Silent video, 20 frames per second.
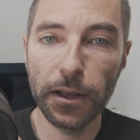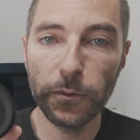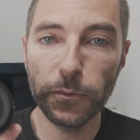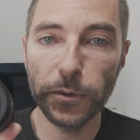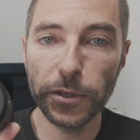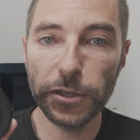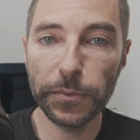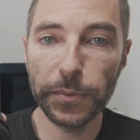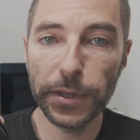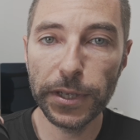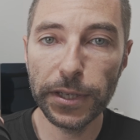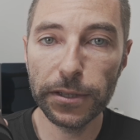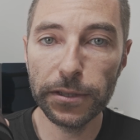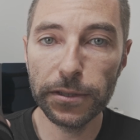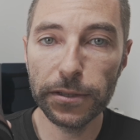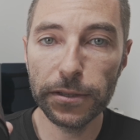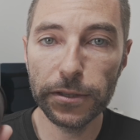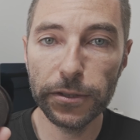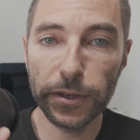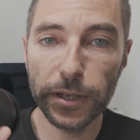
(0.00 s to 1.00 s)
which
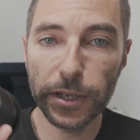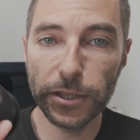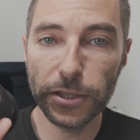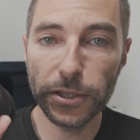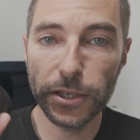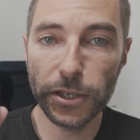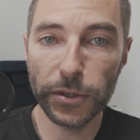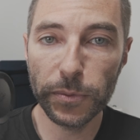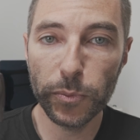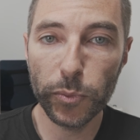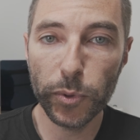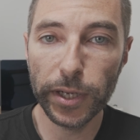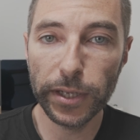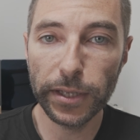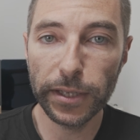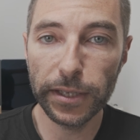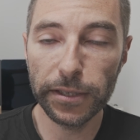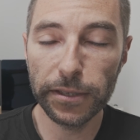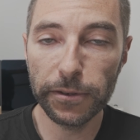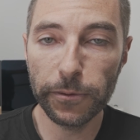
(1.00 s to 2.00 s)
means you can just
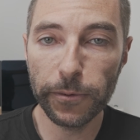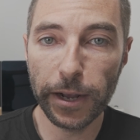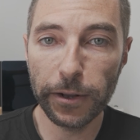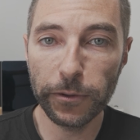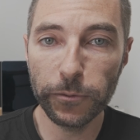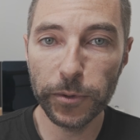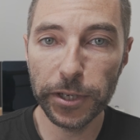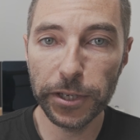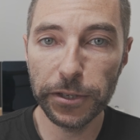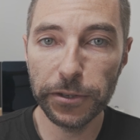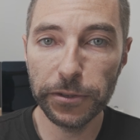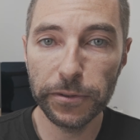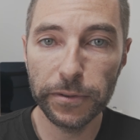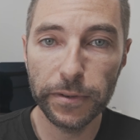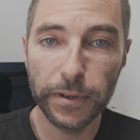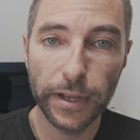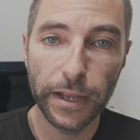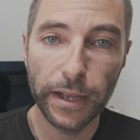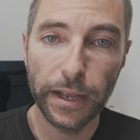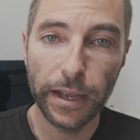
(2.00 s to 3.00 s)
bring this around with
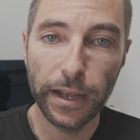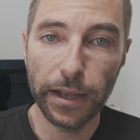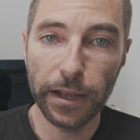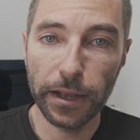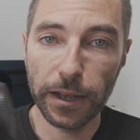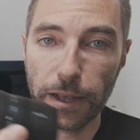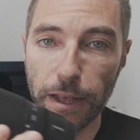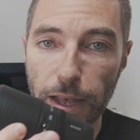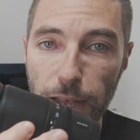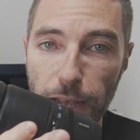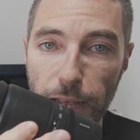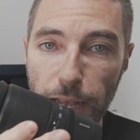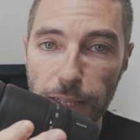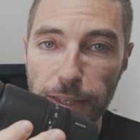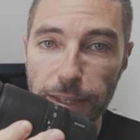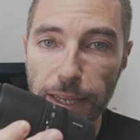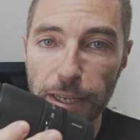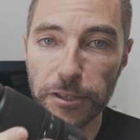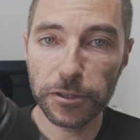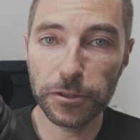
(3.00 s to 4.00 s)
you,
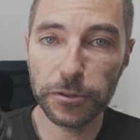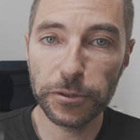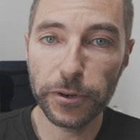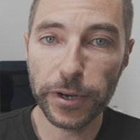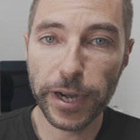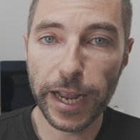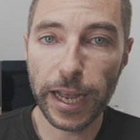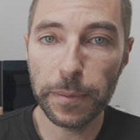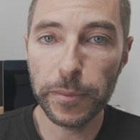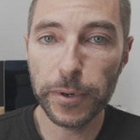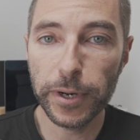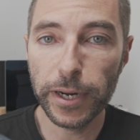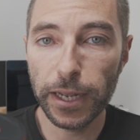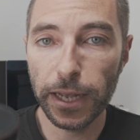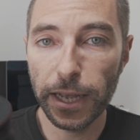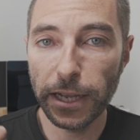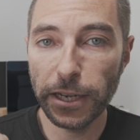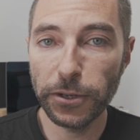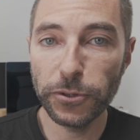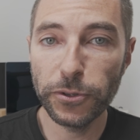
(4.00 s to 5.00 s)
attached to your camera,
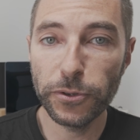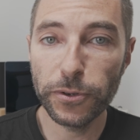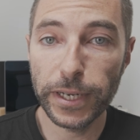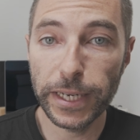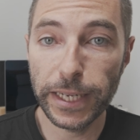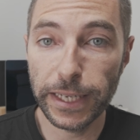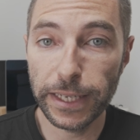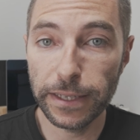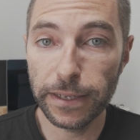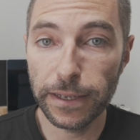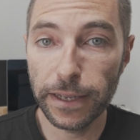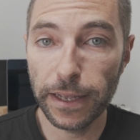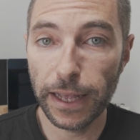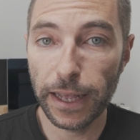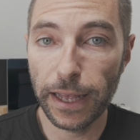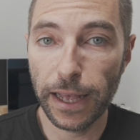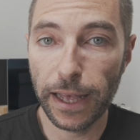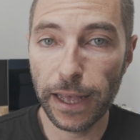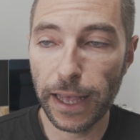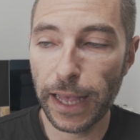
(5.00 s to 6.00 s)
and you don't need
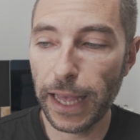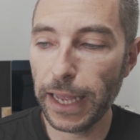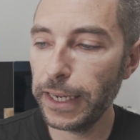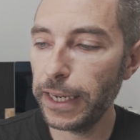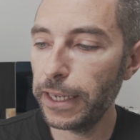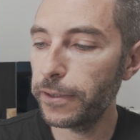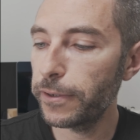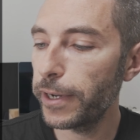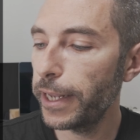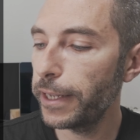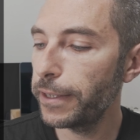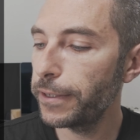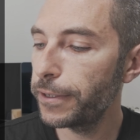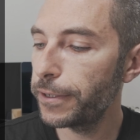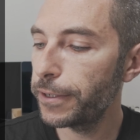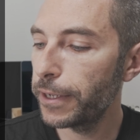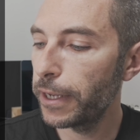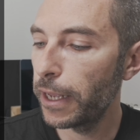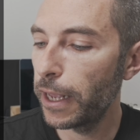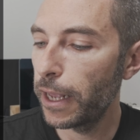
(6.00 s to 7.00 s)
any other
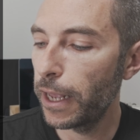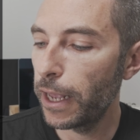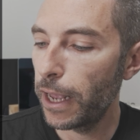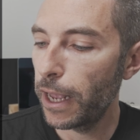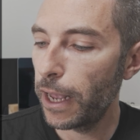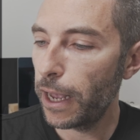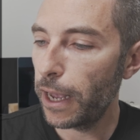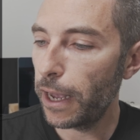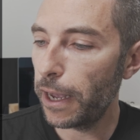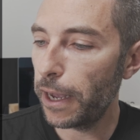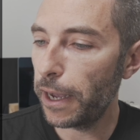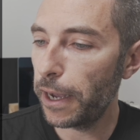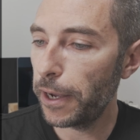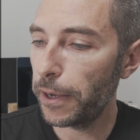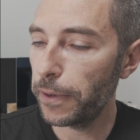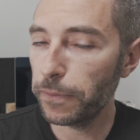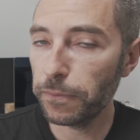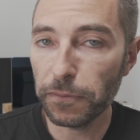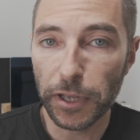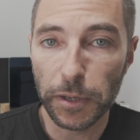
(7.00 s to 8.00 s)
lens.
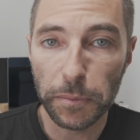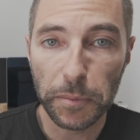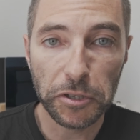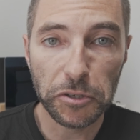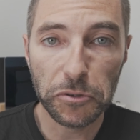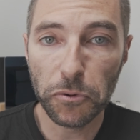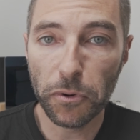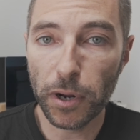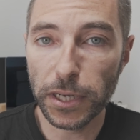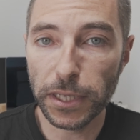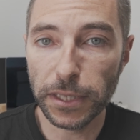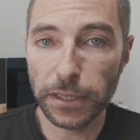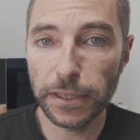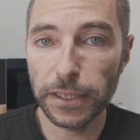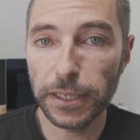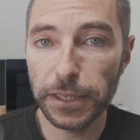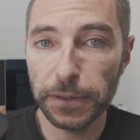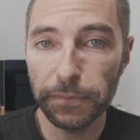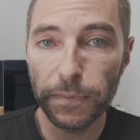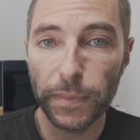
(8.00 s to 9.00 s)
Image
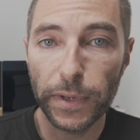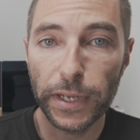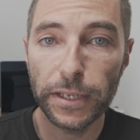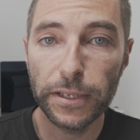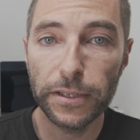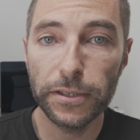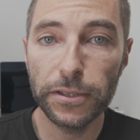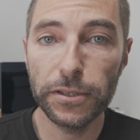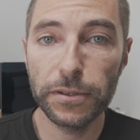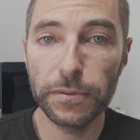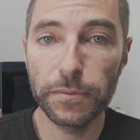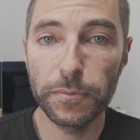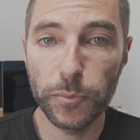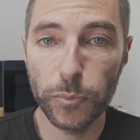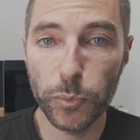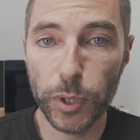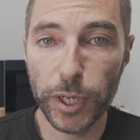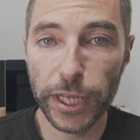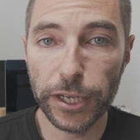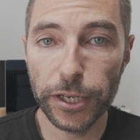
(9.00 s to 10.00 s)
quality is
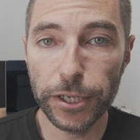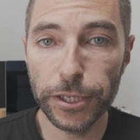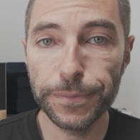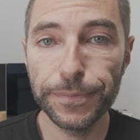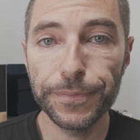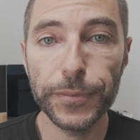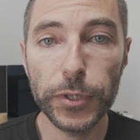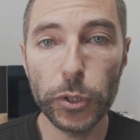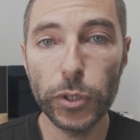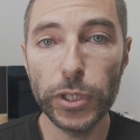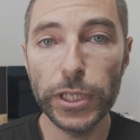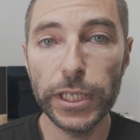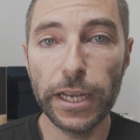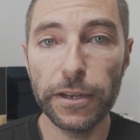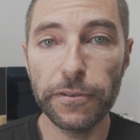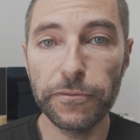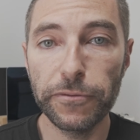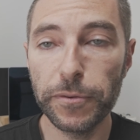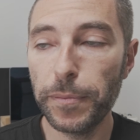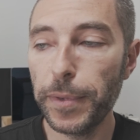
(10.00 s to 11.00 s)
pretty good
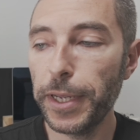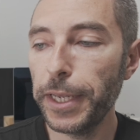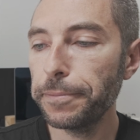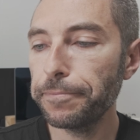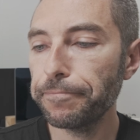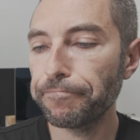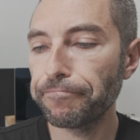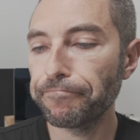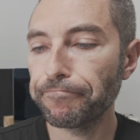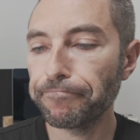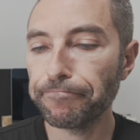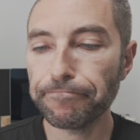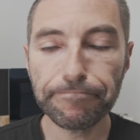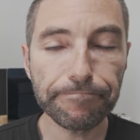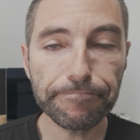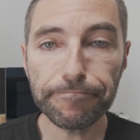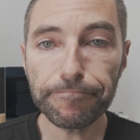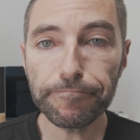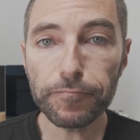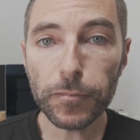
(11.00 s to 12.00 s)
enough for me.
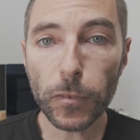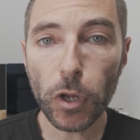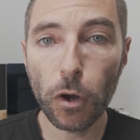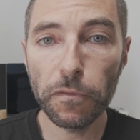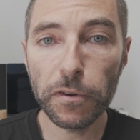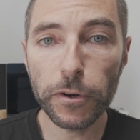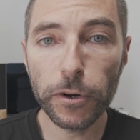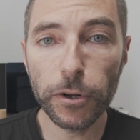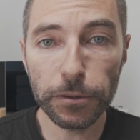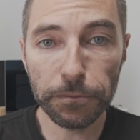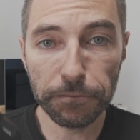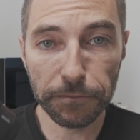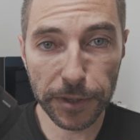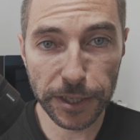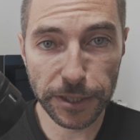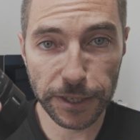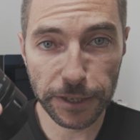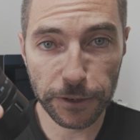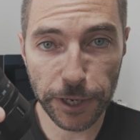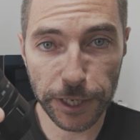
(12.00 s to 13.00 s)
Overall,
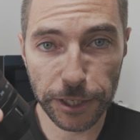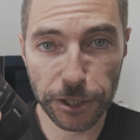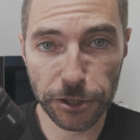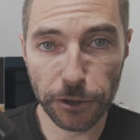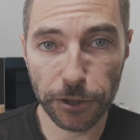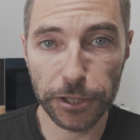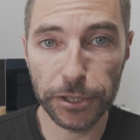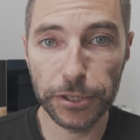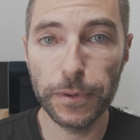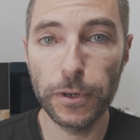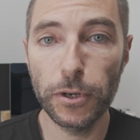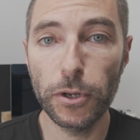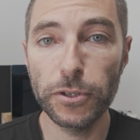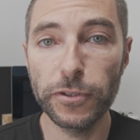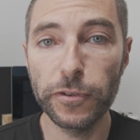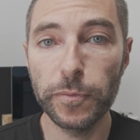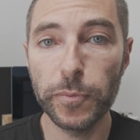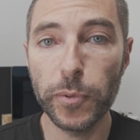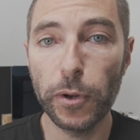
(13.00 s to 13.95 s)
it's a great choice, lots of